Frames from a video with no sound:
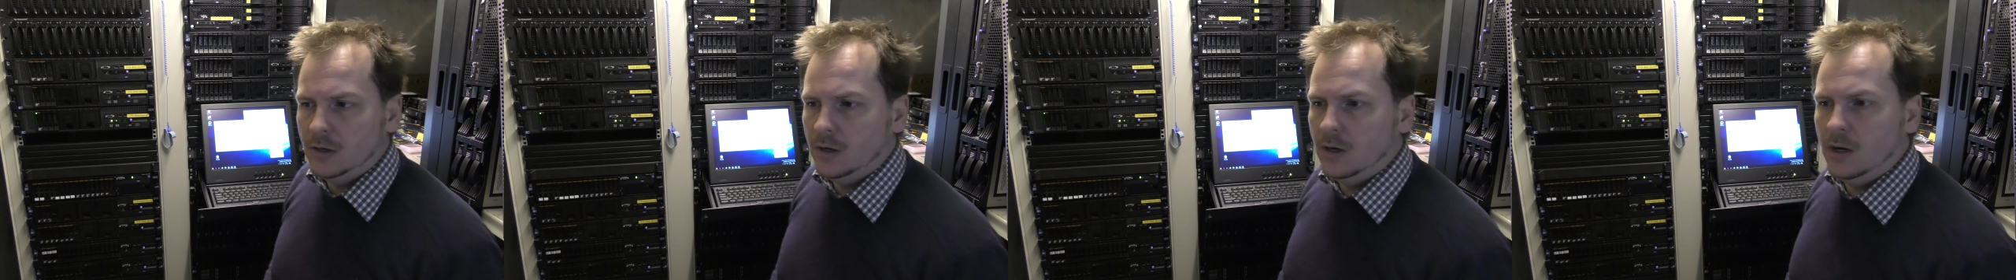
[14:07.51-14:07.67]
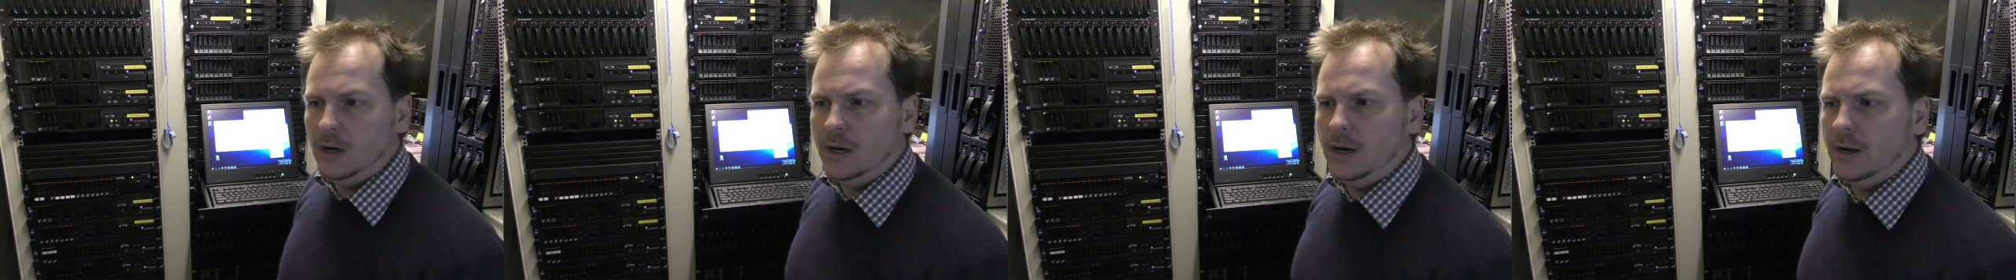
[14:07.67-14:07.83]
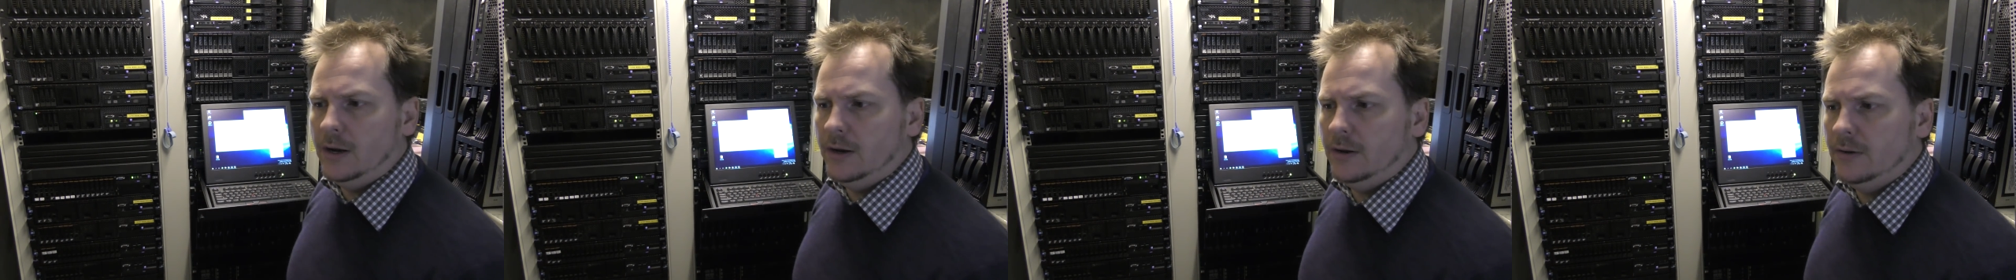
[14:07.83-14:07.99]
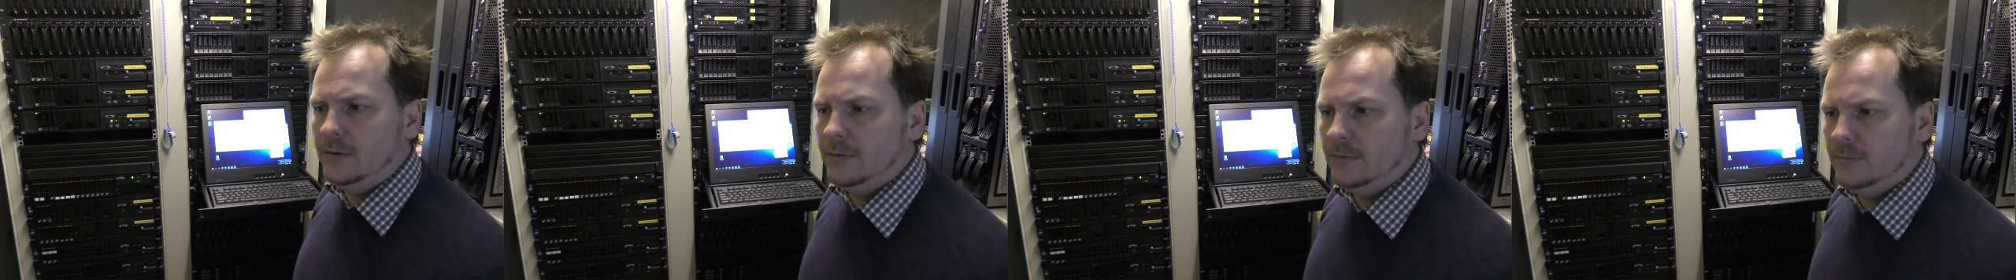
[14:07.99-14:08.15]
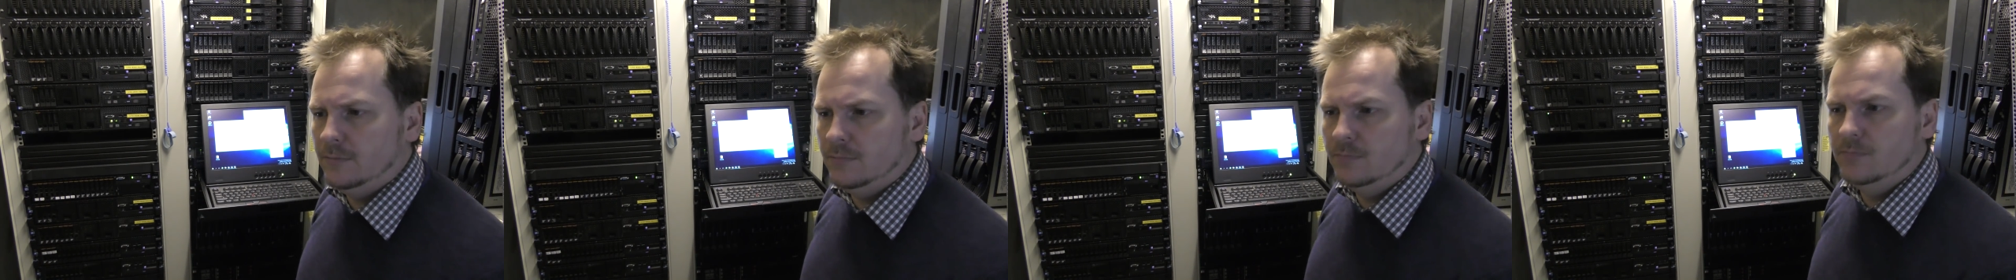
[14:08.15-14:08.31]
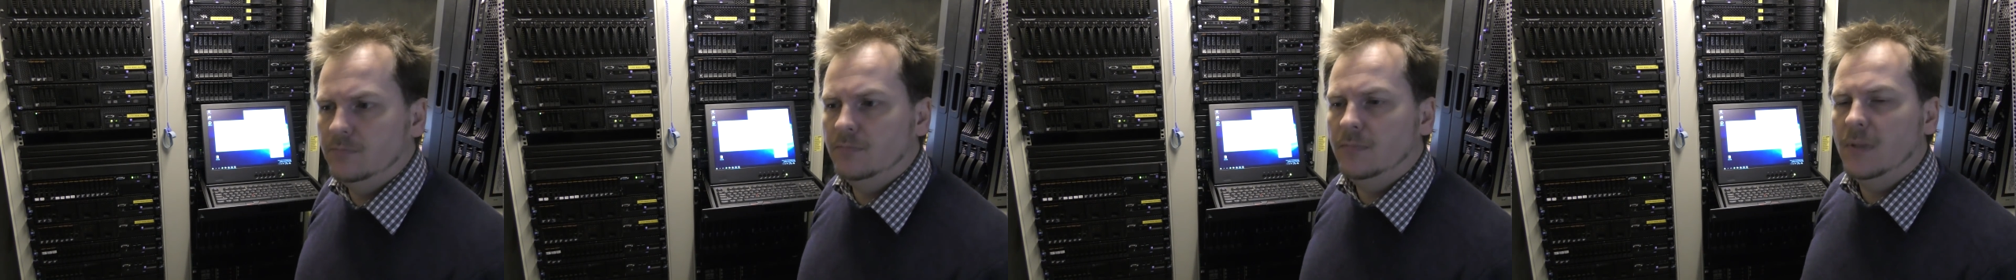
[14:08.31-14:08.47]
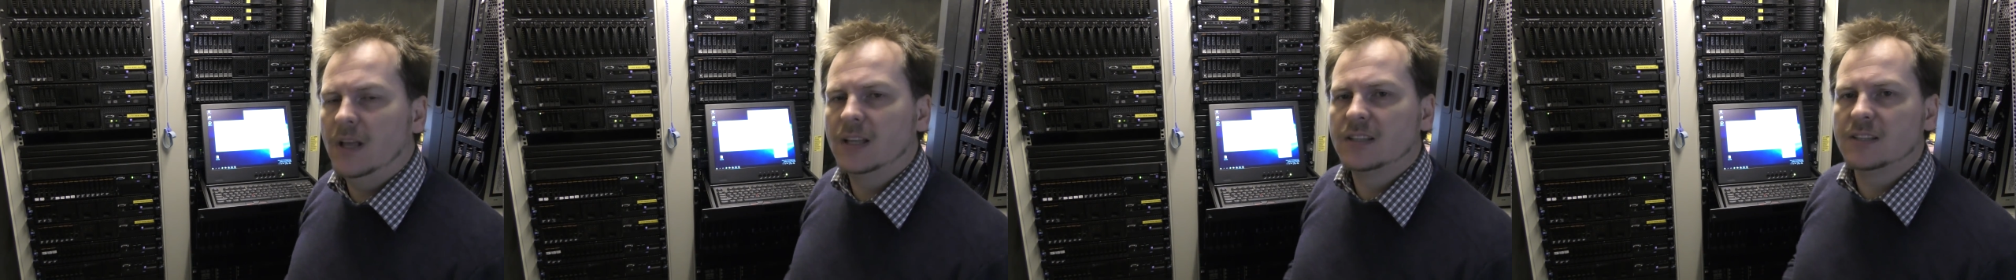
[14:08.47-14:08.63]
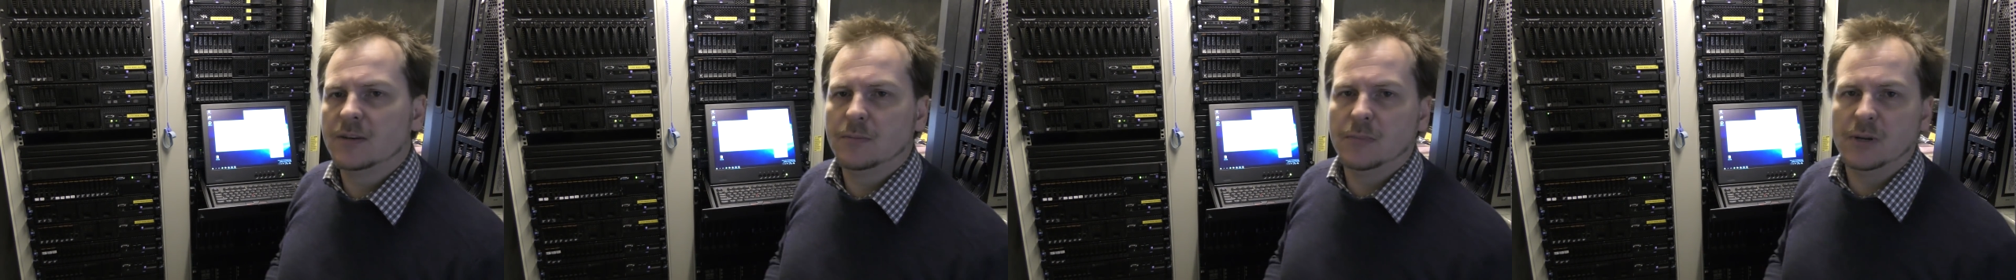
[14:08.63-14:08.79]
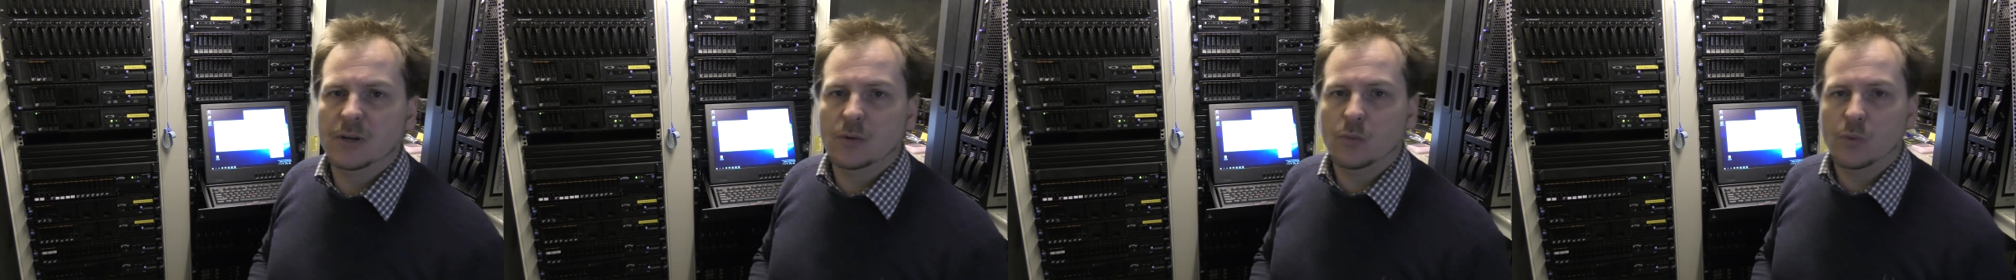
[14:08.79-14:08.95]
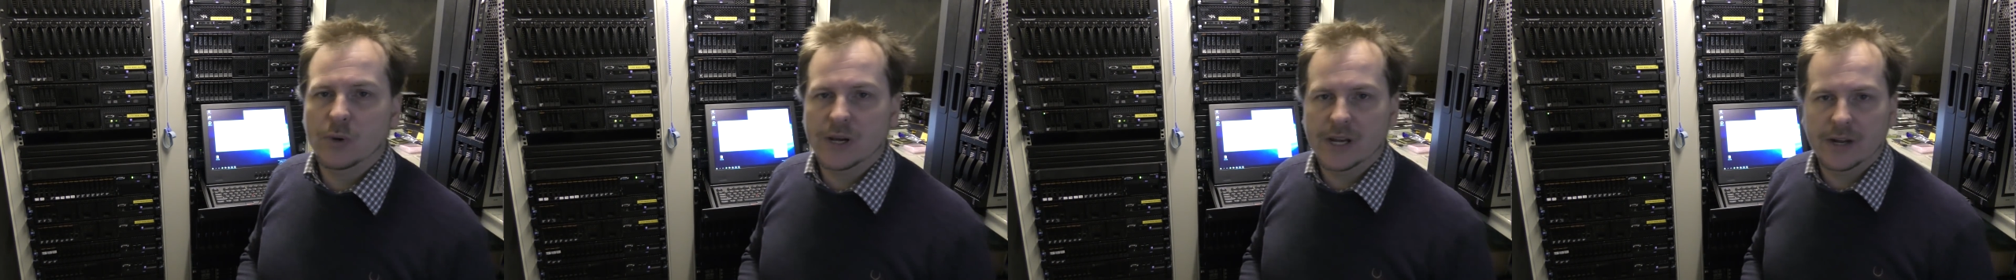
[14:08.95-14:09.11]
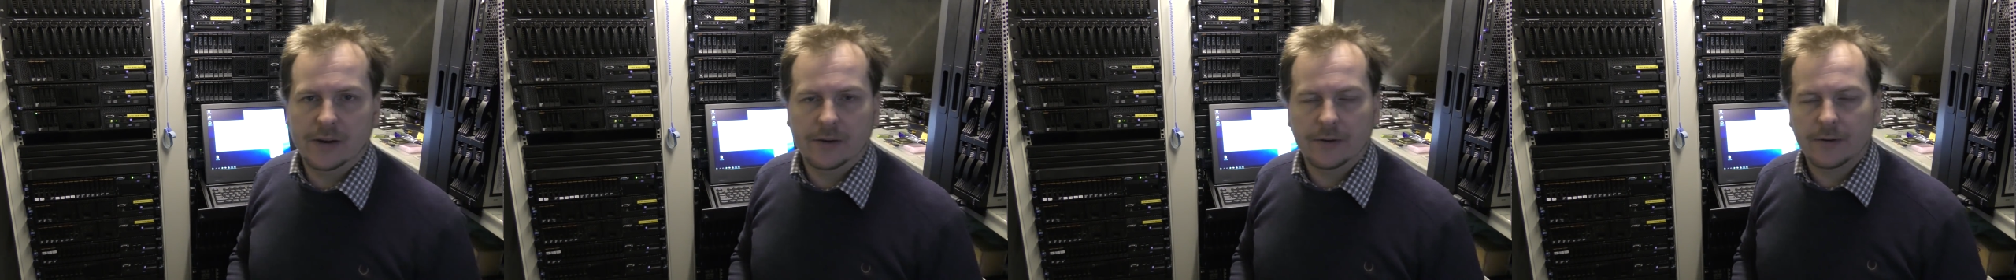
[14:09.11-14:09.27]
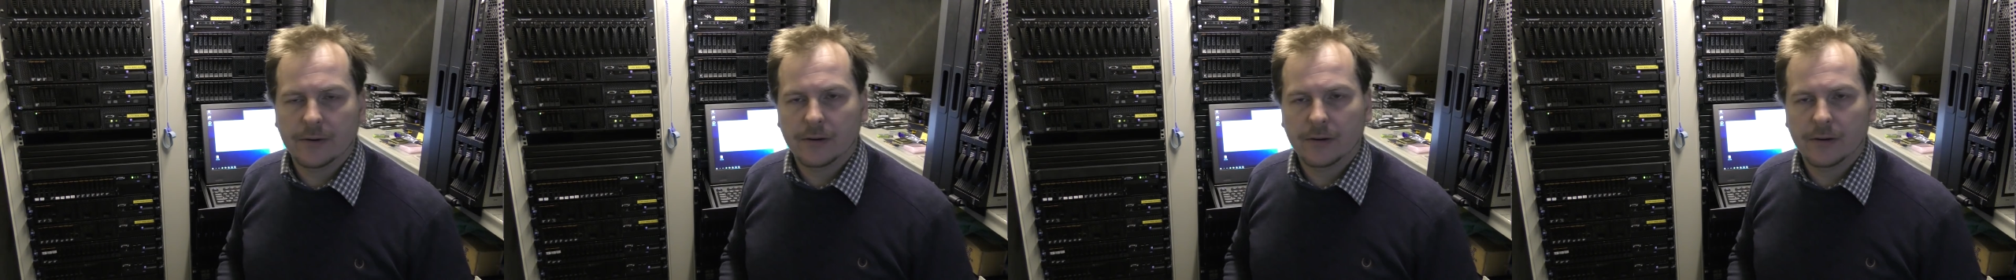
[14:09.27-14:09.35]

And that's a bit weird.